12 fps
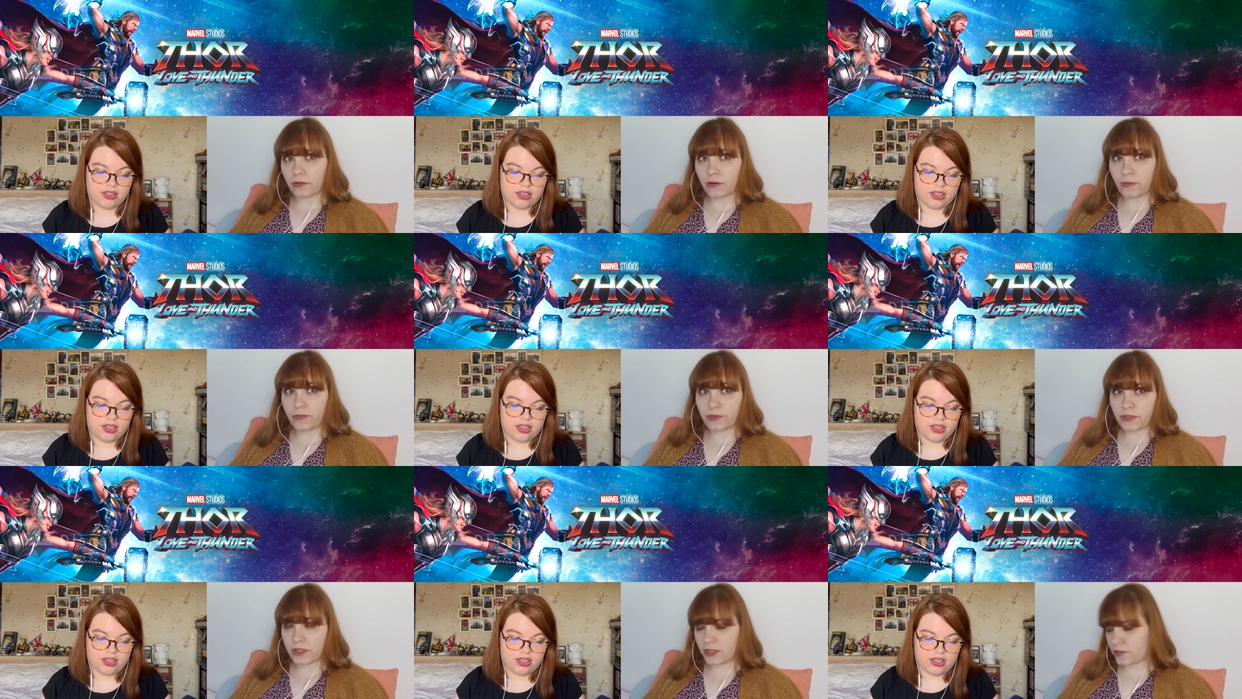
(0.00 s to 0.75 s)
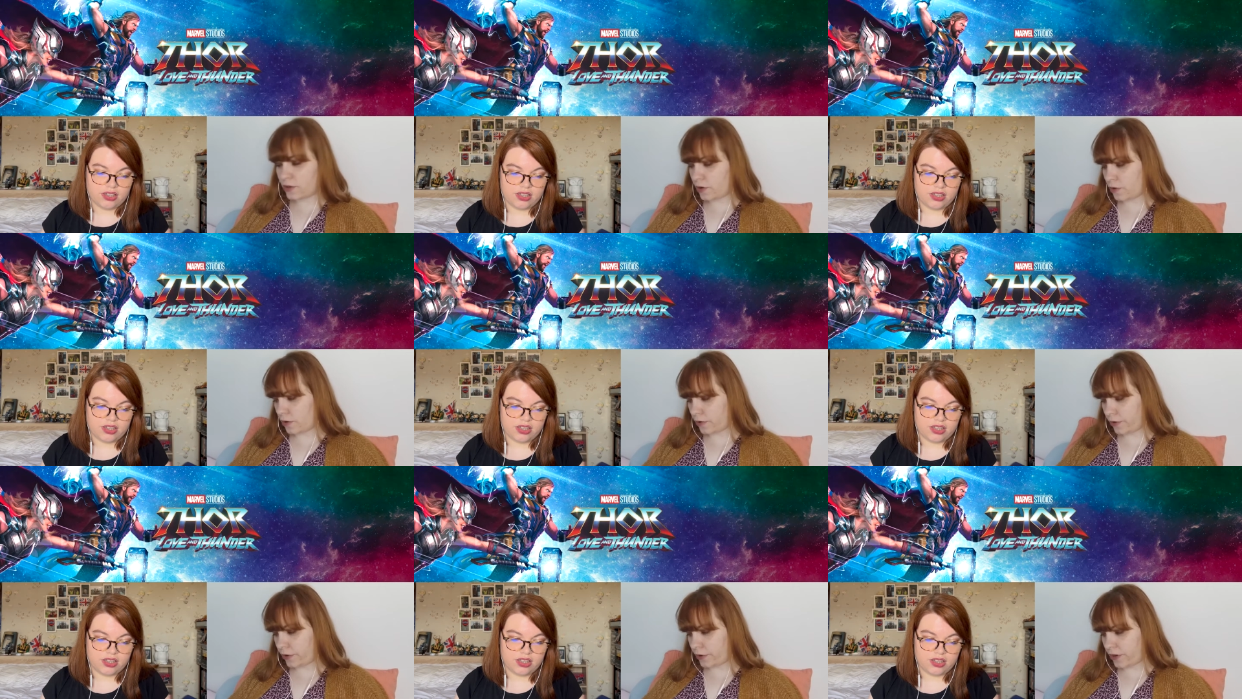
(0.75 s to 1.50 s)
Speaker 1: obviously, he's no
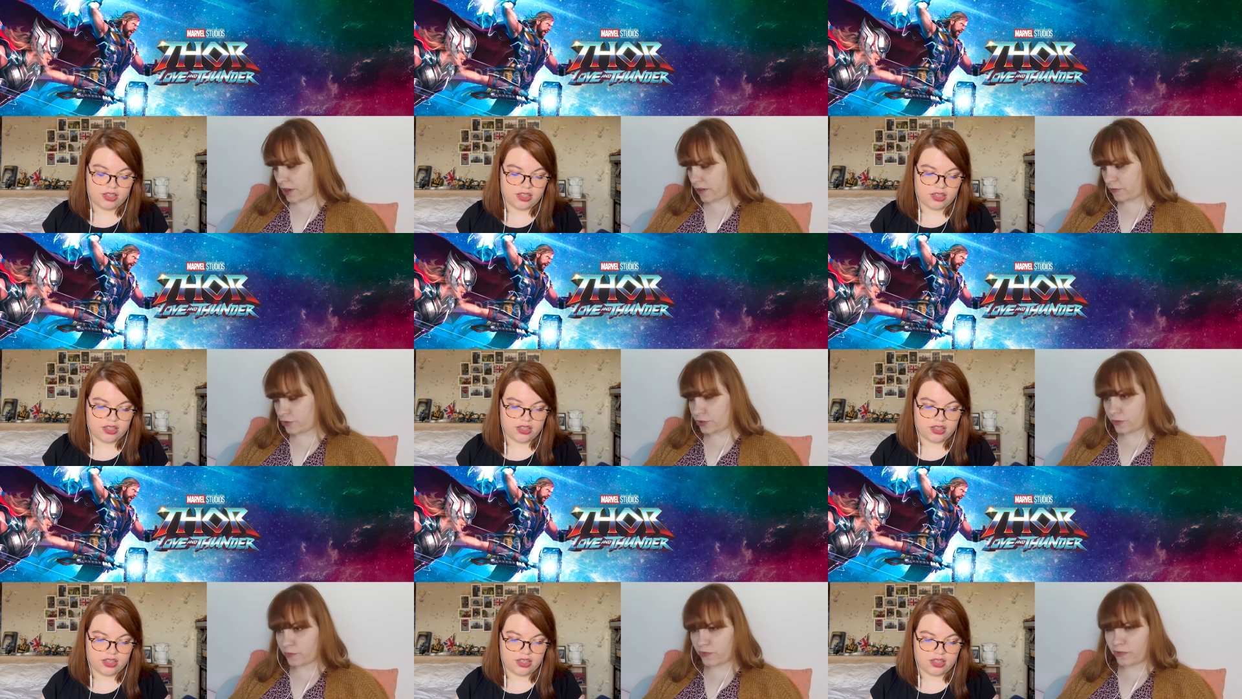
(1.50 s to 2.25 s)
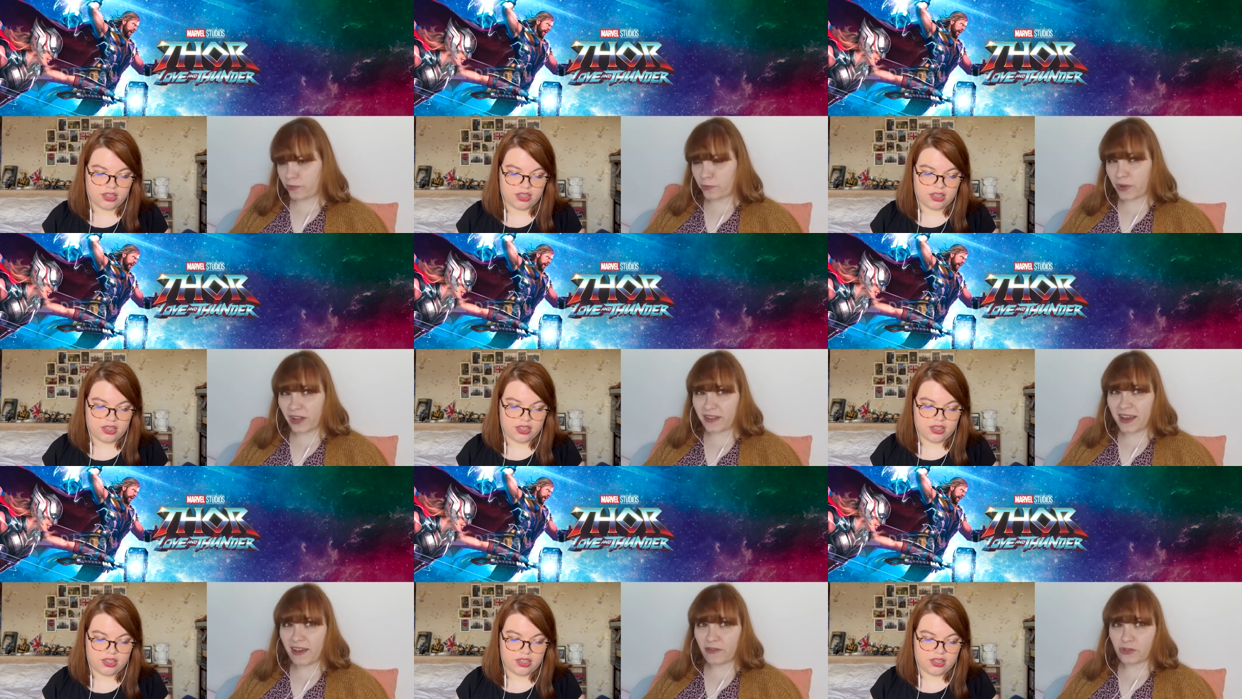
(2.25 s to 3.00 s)
longer an Avenger. Well,
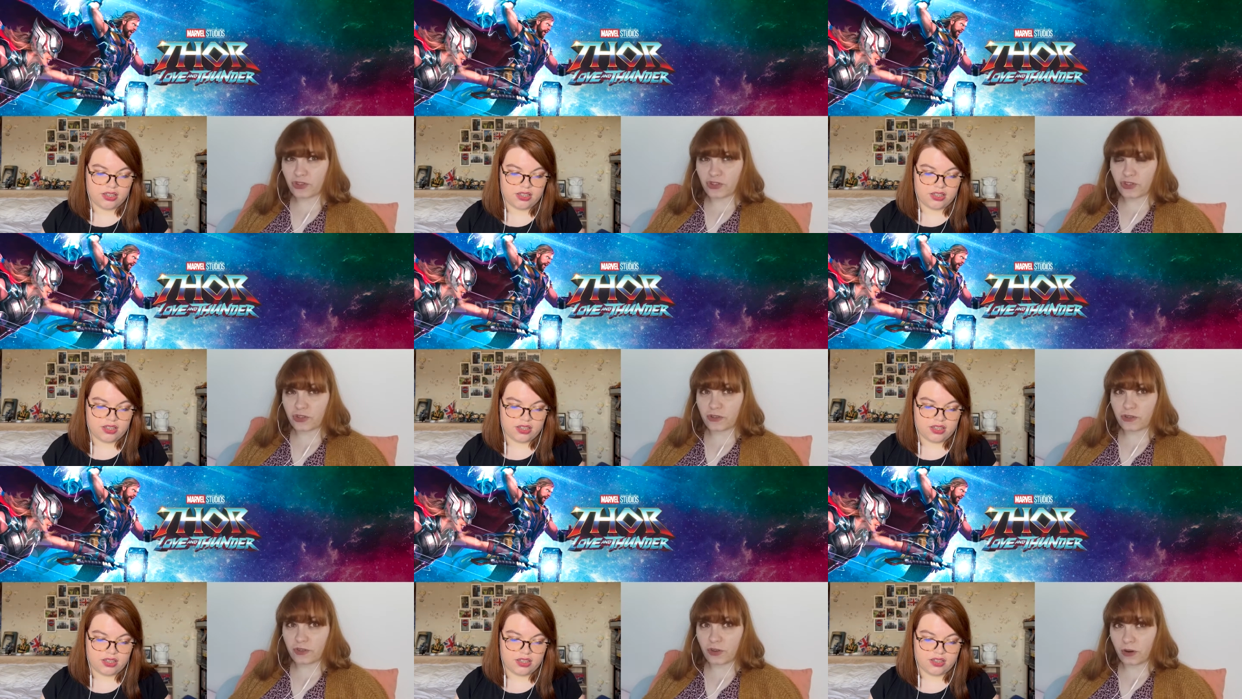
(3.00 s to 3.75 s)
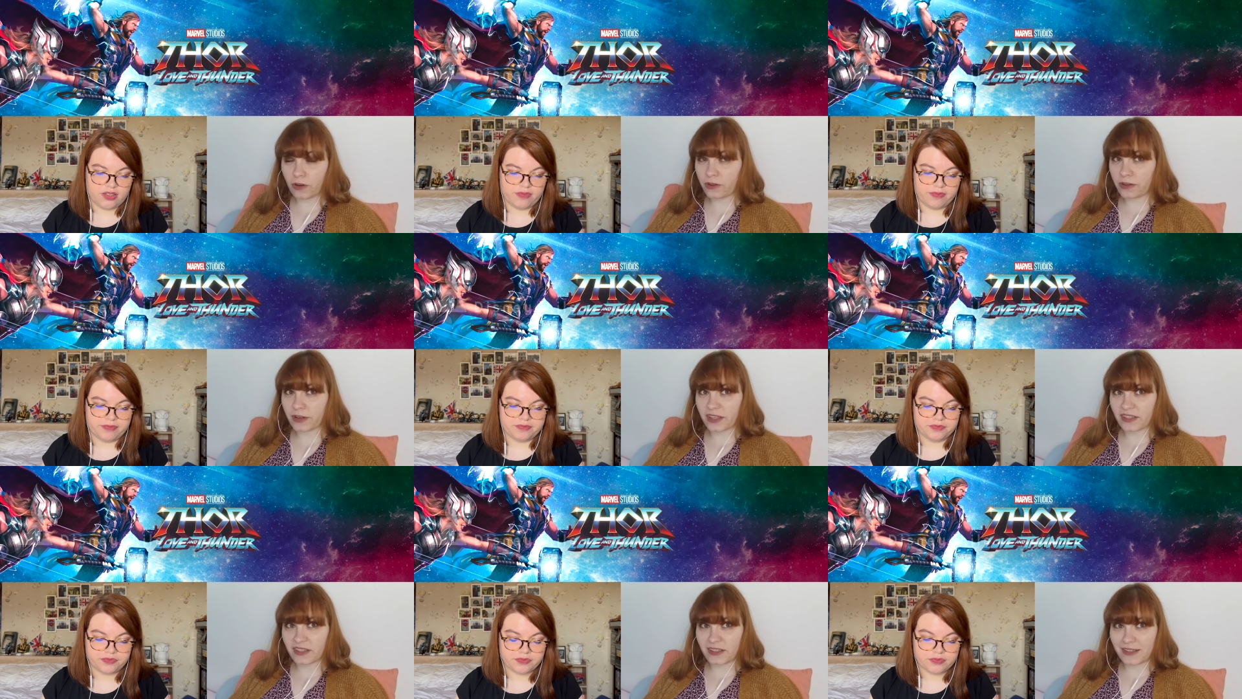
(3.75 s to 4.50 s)
the Avengers do, no longer
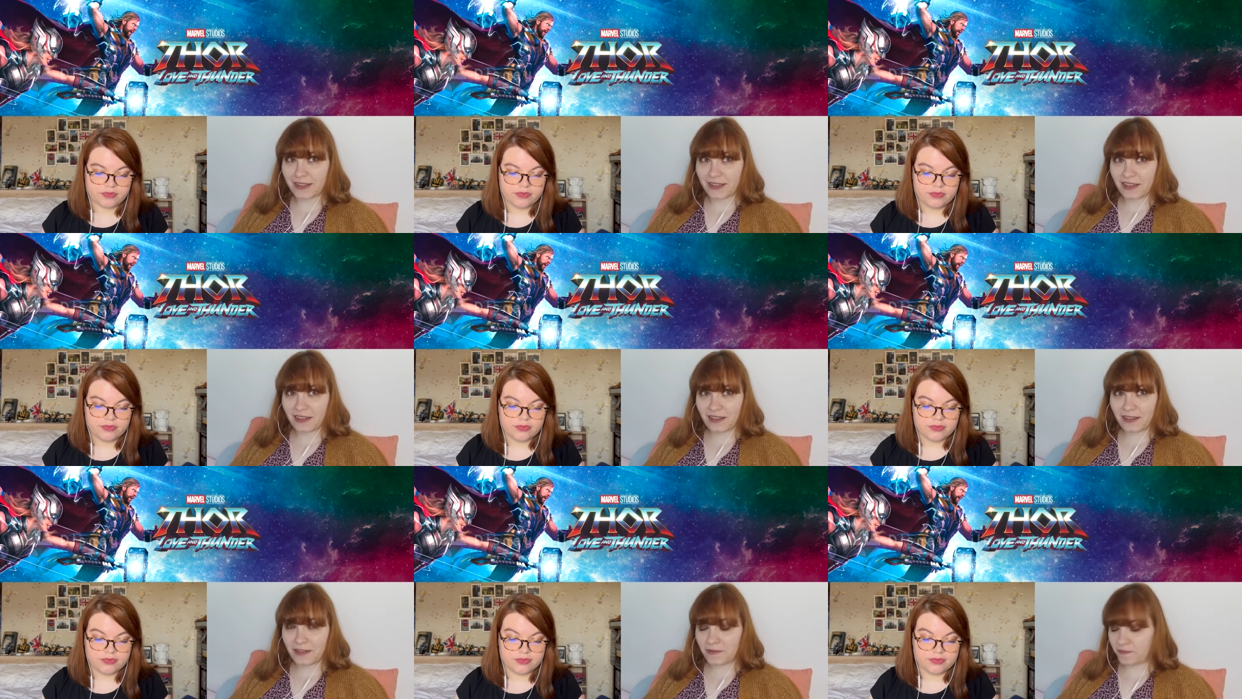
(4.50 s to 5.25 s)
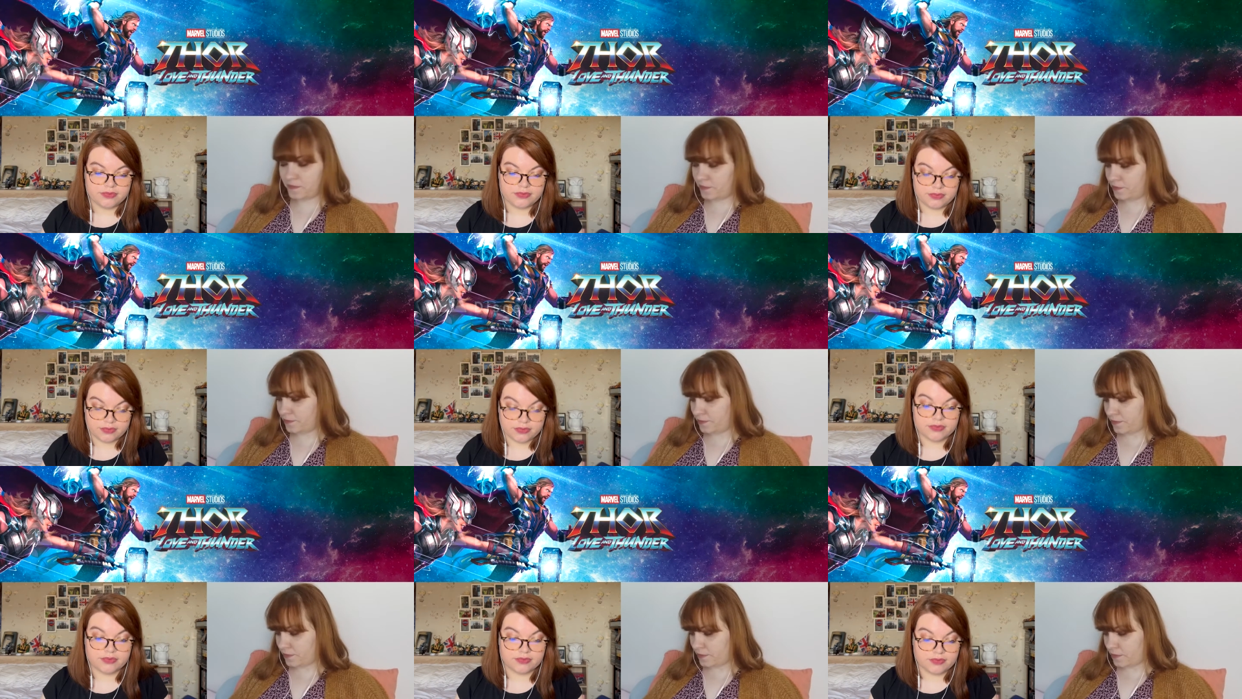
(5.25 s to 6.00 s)
exist. Mm
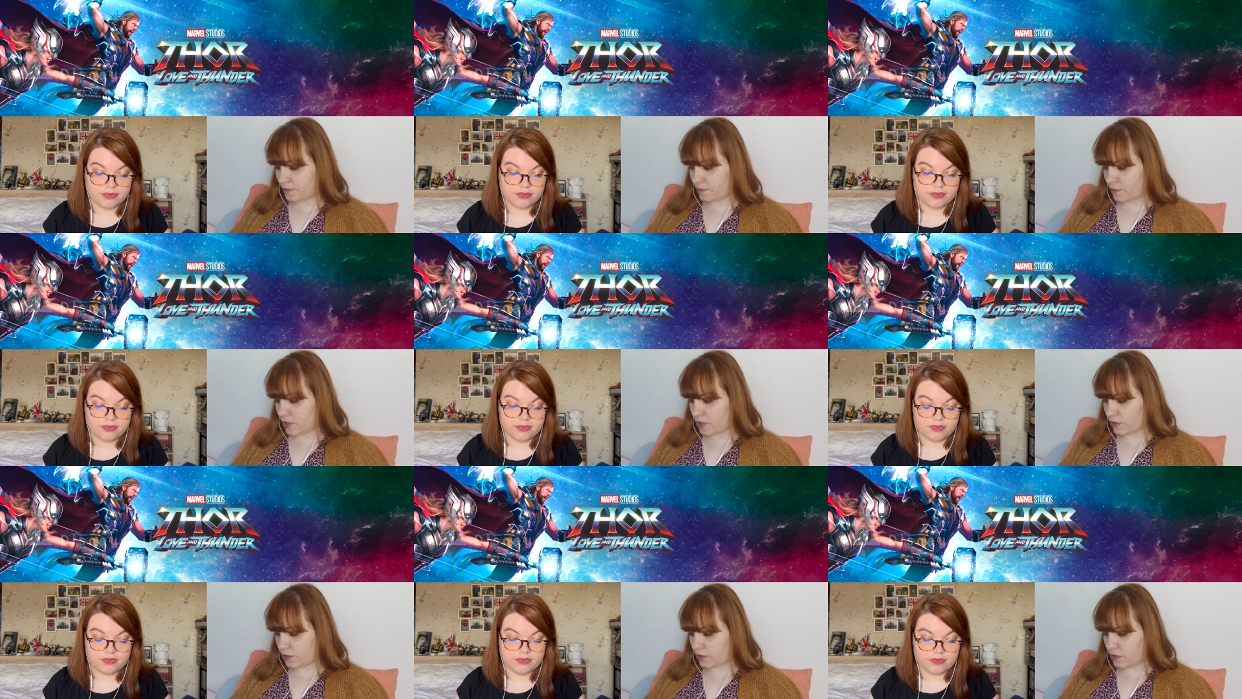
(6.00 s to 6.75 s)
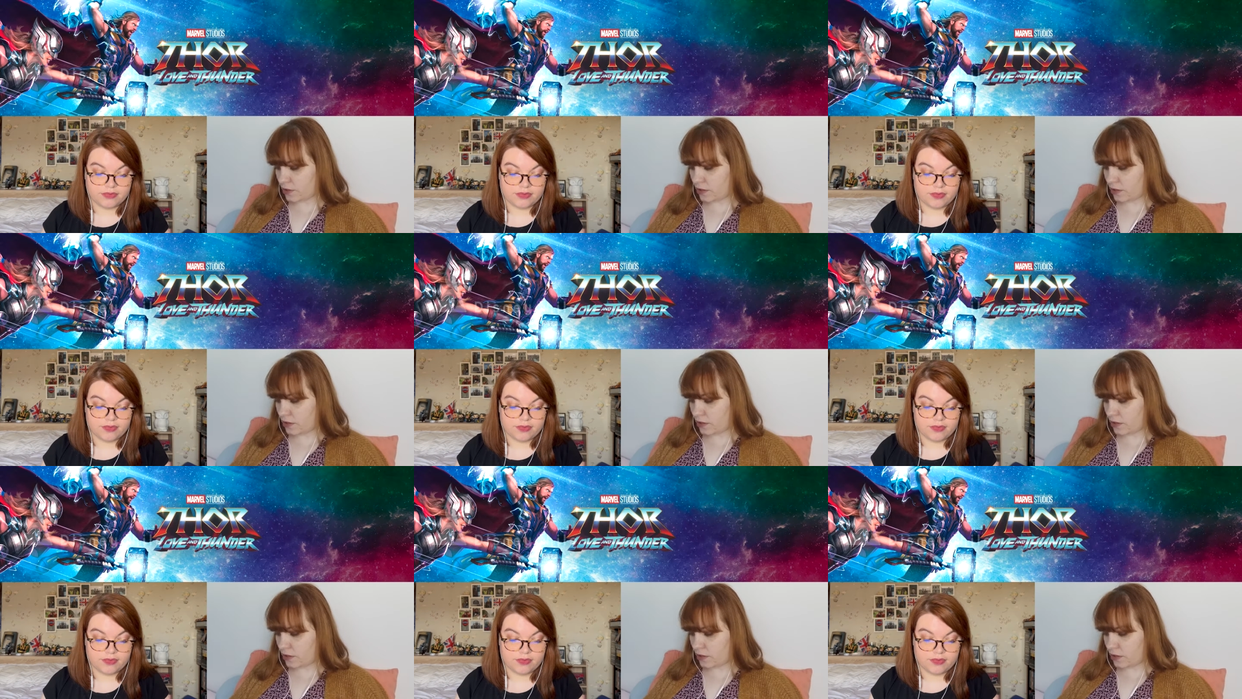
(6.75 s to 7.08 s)
-hmm. Because